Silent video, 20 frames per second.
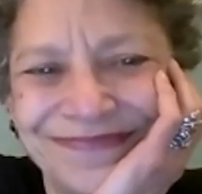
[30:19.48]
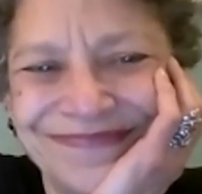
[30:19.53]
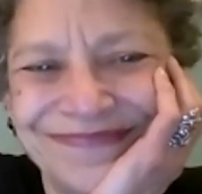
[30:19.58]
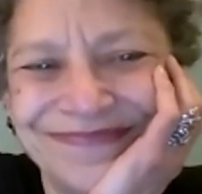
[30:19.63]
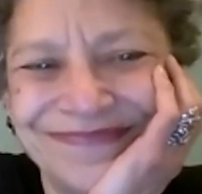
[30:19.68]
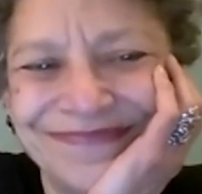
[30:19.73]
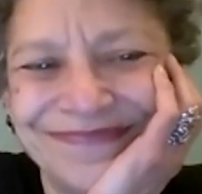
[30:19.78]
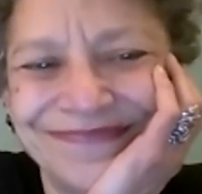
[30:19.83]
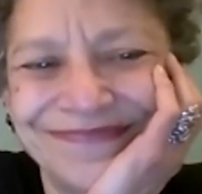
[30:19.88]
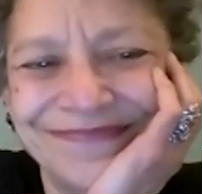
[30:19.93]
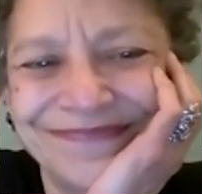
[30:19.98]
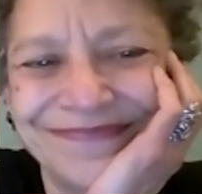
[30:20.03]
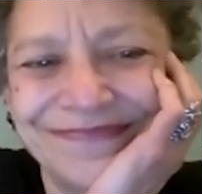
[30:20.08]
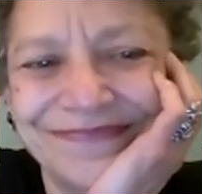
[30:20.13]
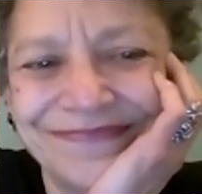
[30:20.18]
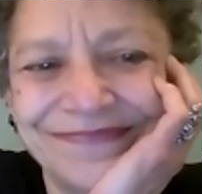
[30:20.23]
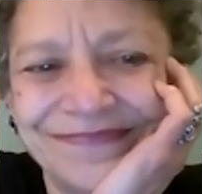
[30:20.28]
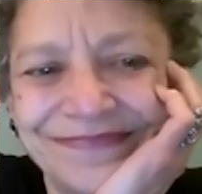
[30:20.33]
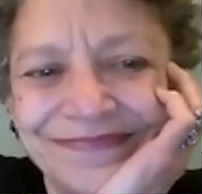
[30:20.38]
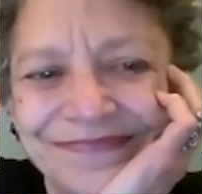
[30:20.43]

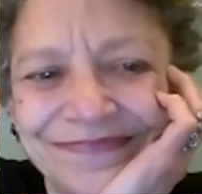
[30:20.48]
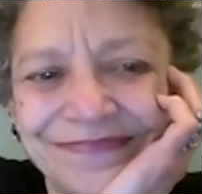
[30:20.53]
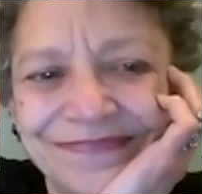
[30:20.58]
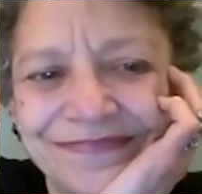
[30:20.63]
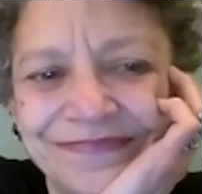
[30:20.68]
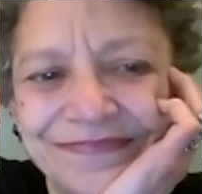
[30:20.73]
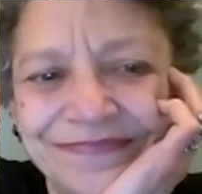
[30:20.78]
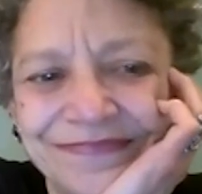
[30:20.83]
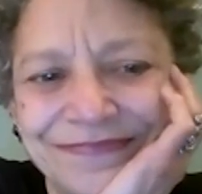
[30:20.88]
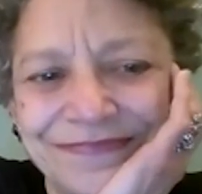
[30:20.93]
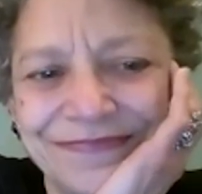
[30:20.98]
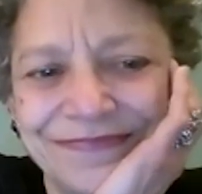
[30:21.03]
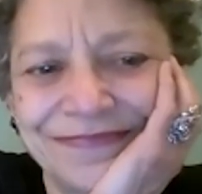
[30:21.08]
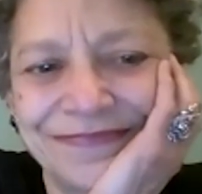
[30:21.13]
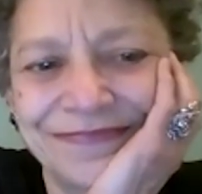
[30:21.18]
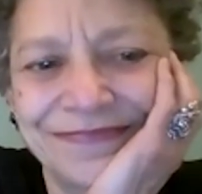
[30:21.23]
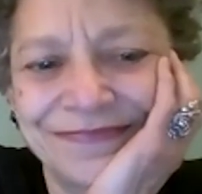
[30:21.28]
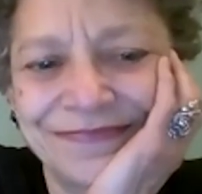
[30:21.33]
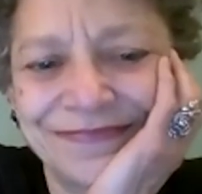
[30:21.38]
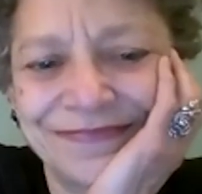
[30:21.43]

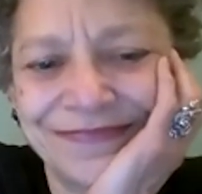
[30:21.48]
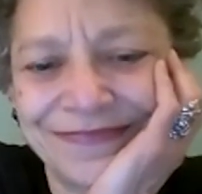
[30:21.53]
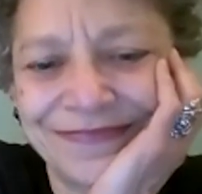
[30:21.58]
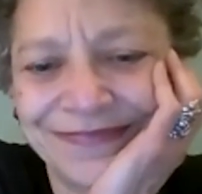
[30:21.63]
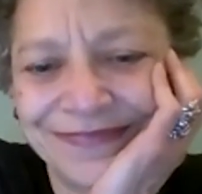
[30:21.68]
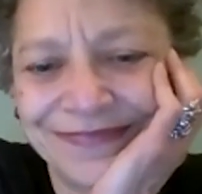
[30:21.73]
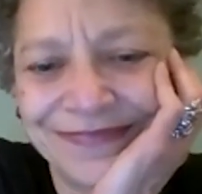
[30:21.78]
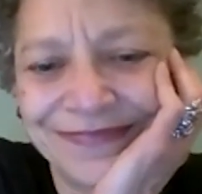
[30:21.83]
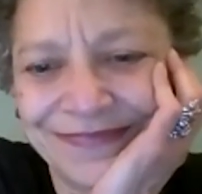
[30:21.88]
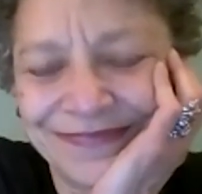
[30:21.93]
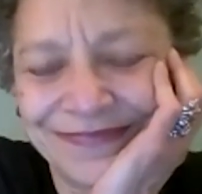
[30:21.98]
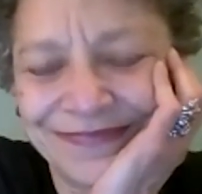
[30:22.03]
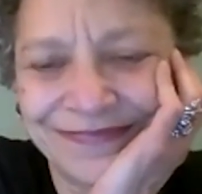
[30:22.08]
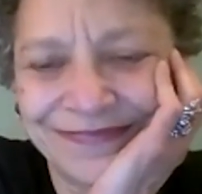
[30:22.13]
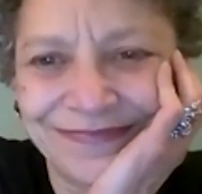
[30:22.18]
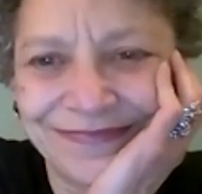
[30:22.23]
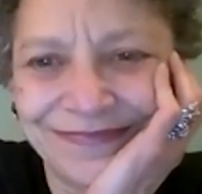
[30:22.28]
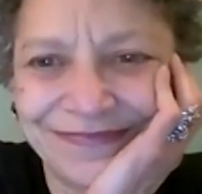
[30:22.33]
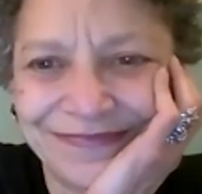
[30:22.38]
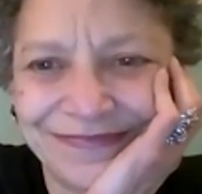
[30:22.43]

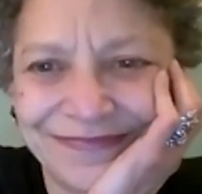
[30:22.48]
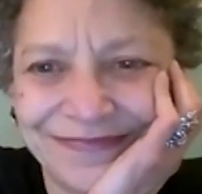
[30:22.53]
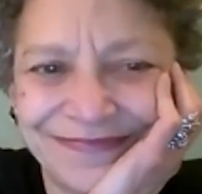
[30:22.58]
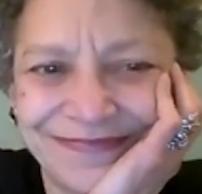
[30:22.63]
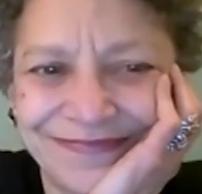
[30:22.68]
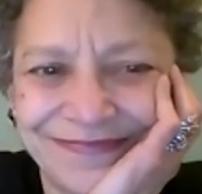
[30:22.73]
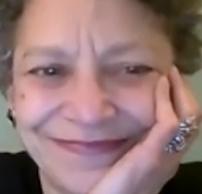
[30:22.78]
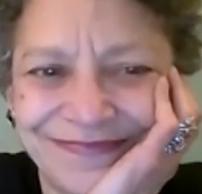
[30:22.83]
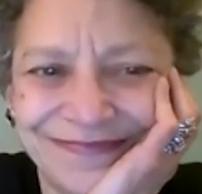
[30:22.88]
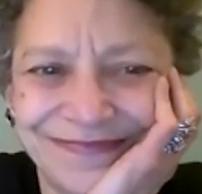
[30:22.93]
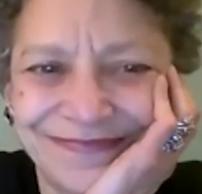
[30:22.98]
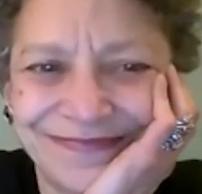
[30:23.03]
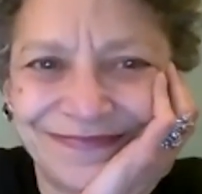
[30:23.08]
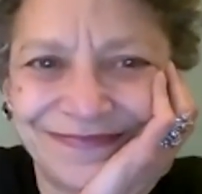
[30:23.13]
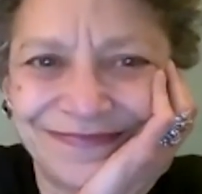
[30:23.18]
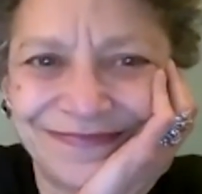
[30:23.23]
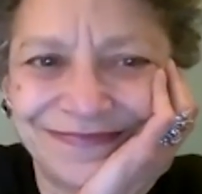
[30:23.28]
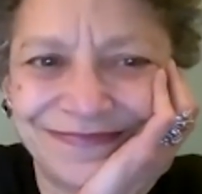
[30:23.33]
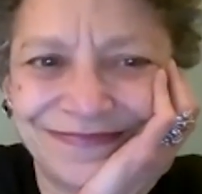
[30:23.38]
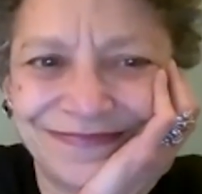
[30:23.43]

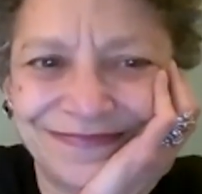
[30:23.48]
(silent)